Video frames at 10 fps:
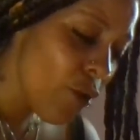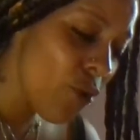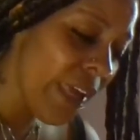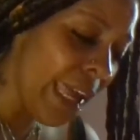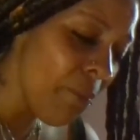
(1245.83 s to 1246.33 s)

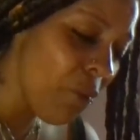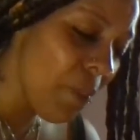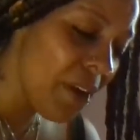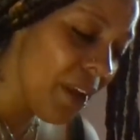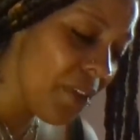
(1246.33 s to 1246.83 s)
You came
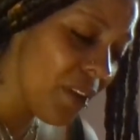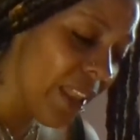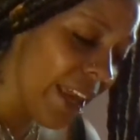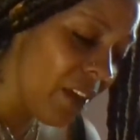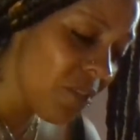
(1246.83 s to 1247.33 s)
from another
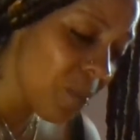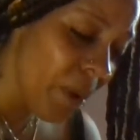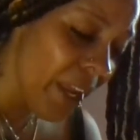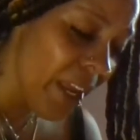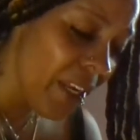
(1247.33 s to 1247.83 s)

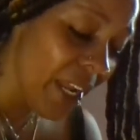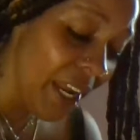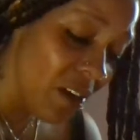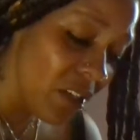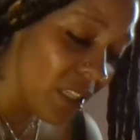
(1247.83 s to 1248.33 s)
lifespan
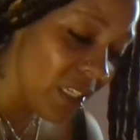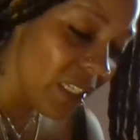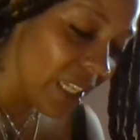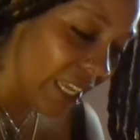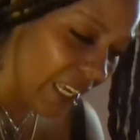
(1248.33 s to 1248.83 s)
here to
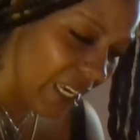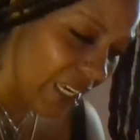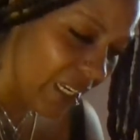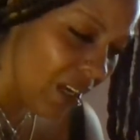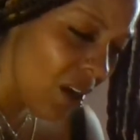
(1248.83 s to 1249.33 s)
this
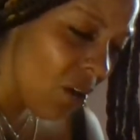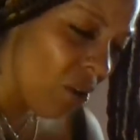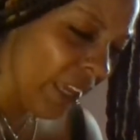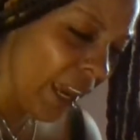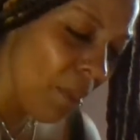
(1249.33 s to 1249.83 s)
land.
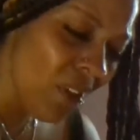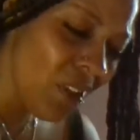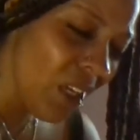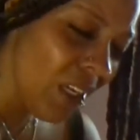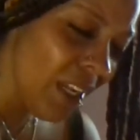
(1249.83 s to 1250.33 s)
Okay, I'm
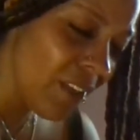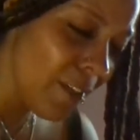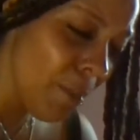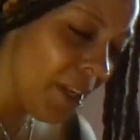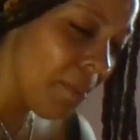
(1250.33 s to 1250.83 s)
also getting that
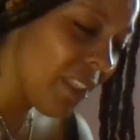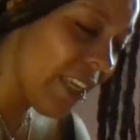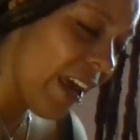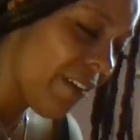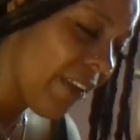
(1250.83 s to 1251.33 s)
somebody must
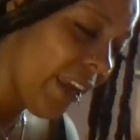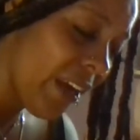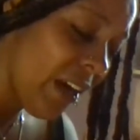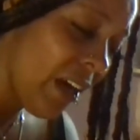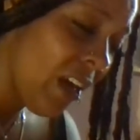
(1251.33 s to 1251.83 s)
have had
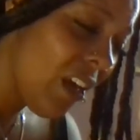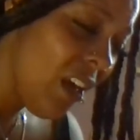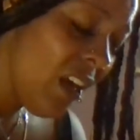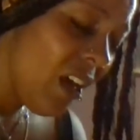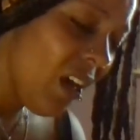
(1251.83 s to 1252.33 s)
like a
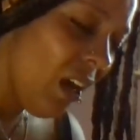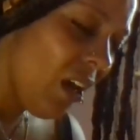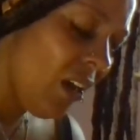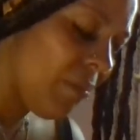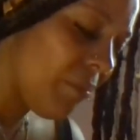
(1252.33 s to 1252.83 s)

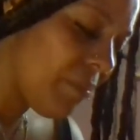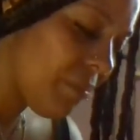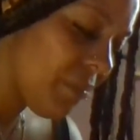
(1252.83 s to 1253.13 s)
um